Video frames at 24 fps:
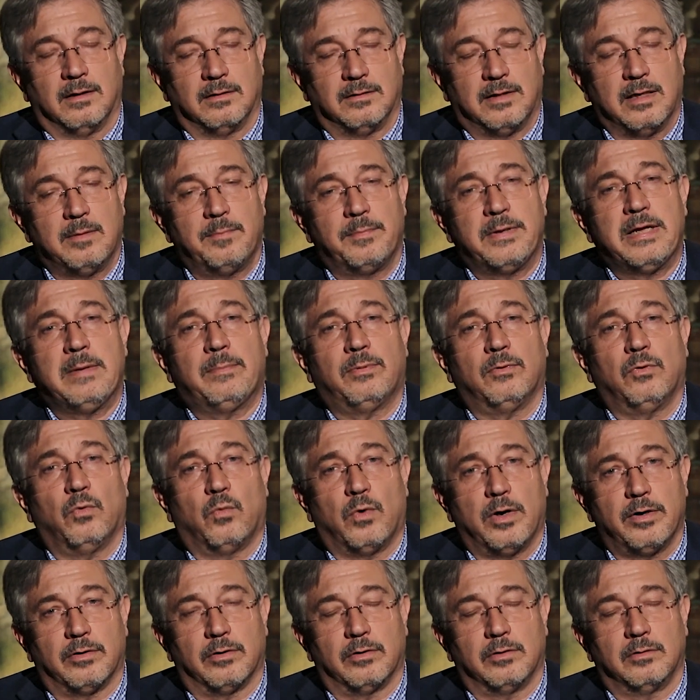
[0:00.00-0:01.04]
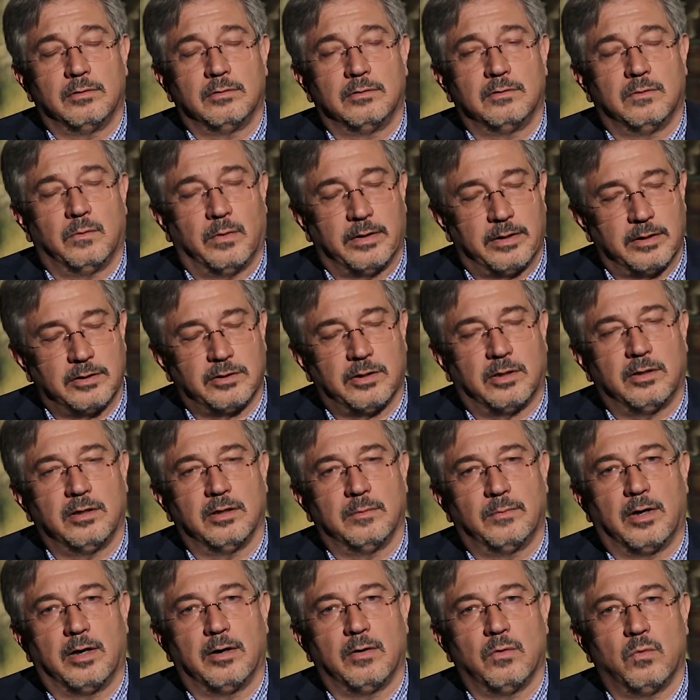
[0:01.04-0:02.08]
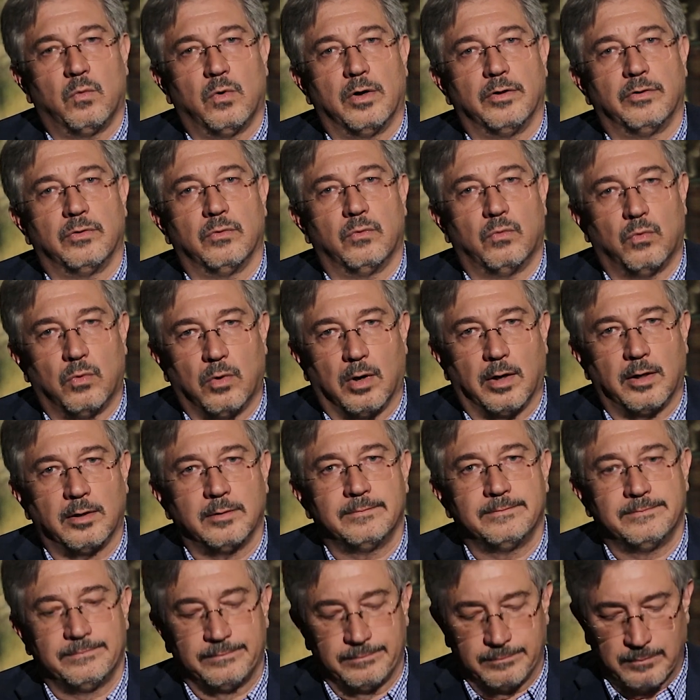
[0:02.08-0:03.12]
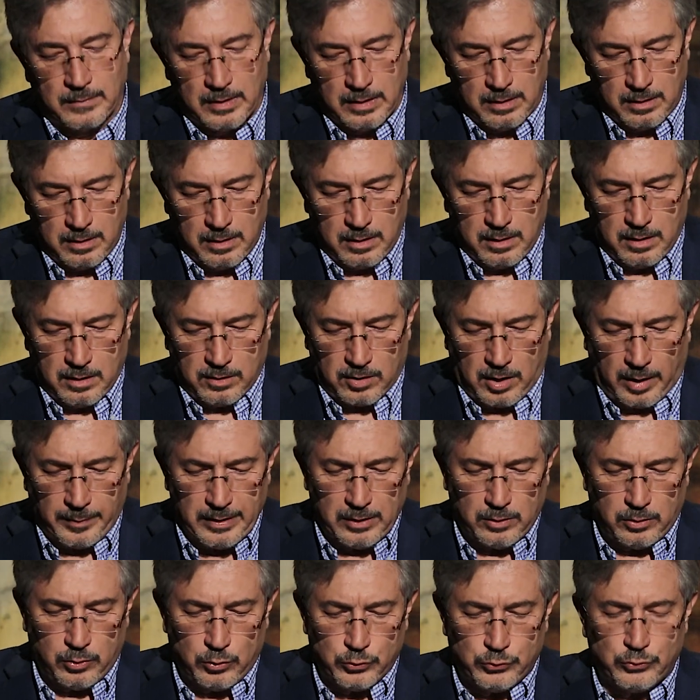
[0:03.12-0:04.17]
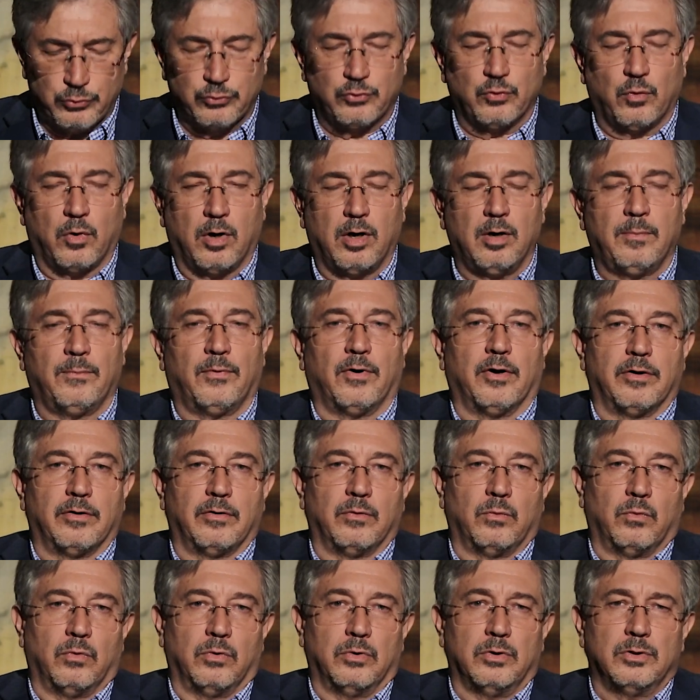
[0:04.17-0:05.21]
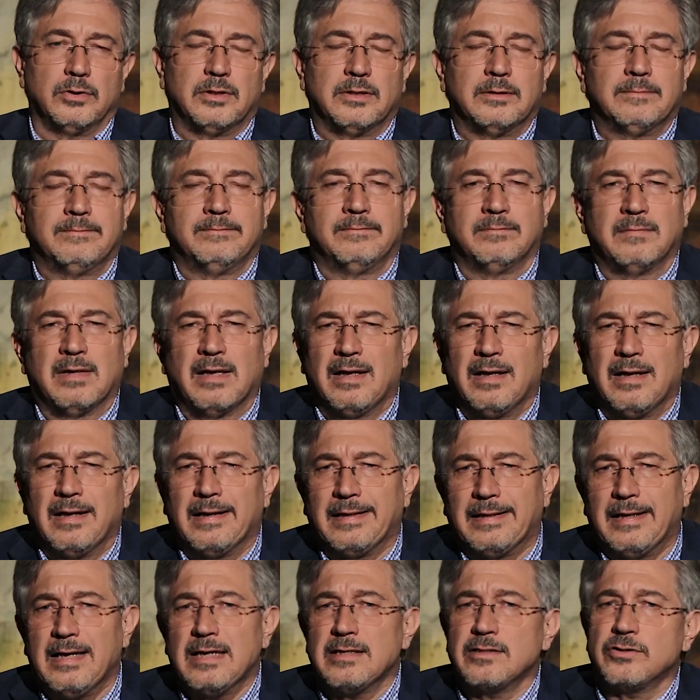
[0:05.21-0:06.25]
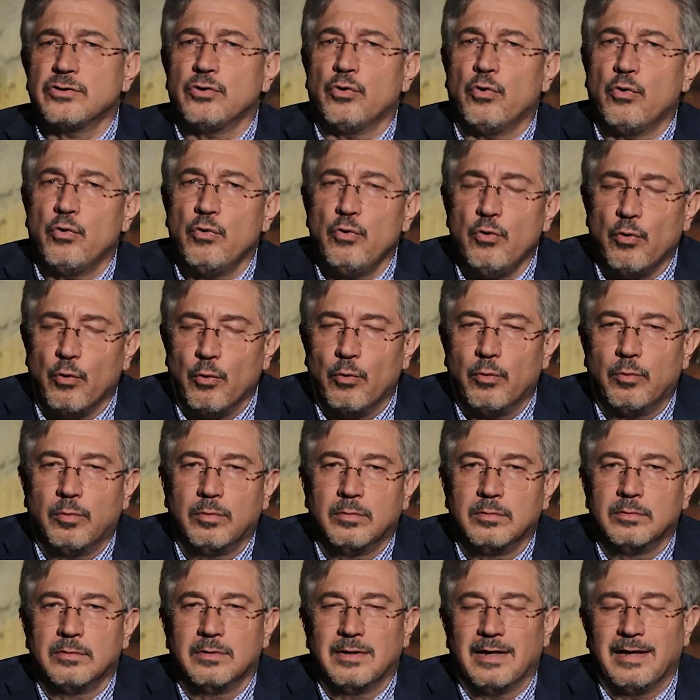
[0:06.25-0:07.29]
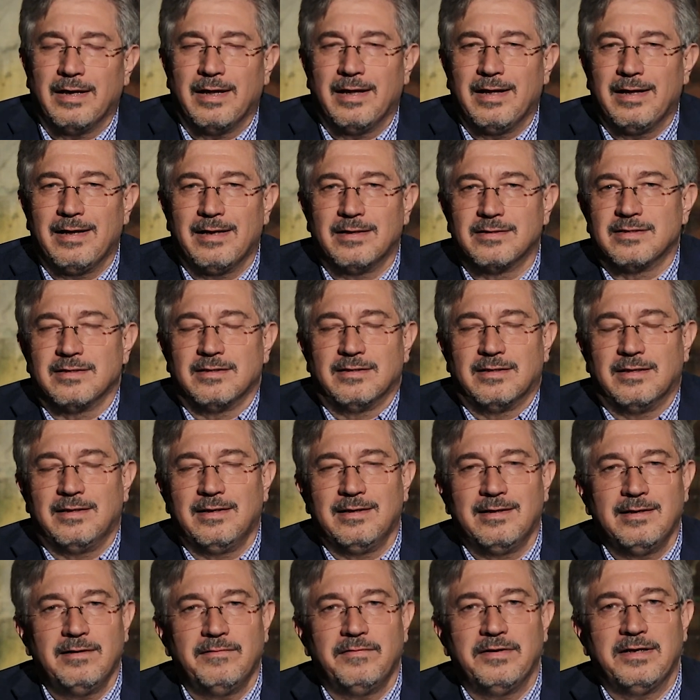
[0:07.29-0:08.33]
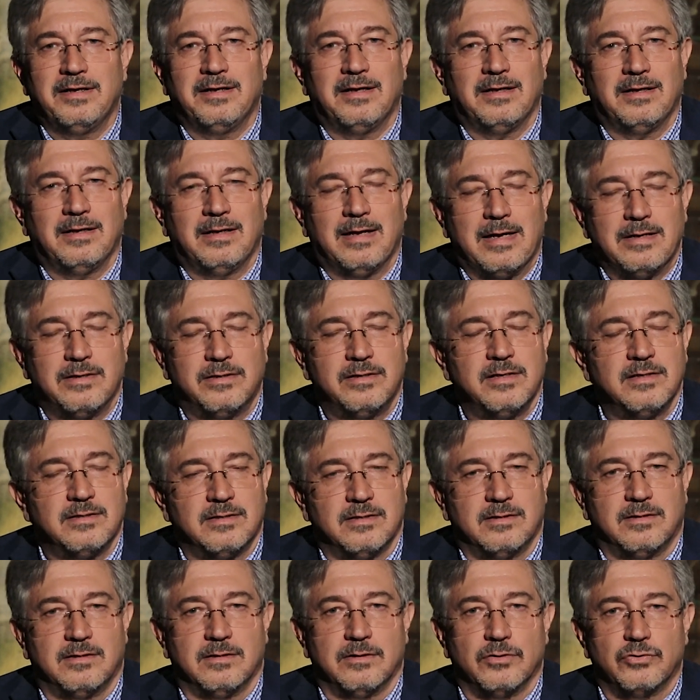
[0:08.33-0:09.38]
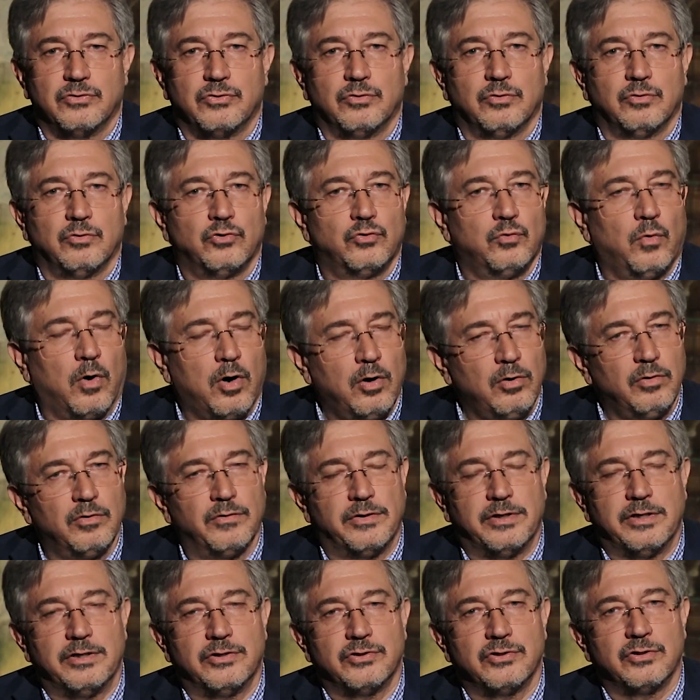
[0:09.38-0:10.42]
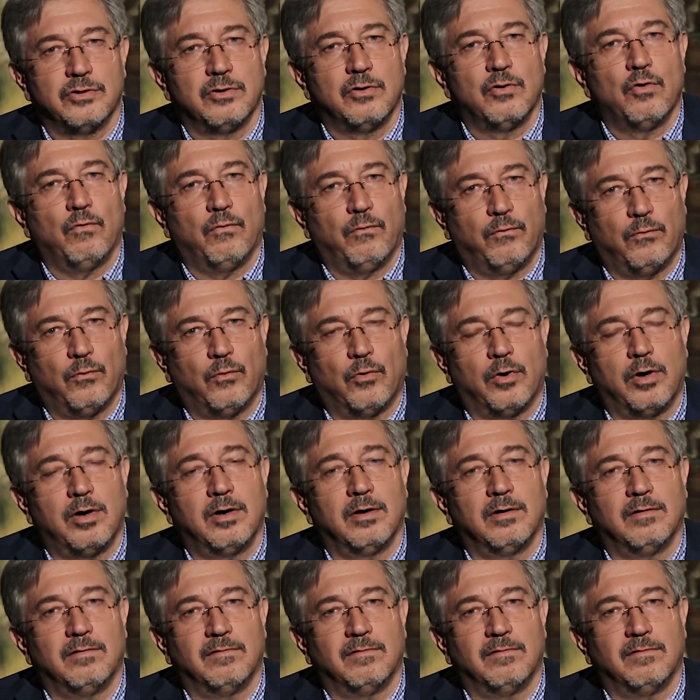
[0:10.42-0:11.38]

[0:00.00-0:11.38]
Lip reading: Then people wonder why the Taliban won the war. Coming closer to our part of the world, guess who is the living antithesis to all of these four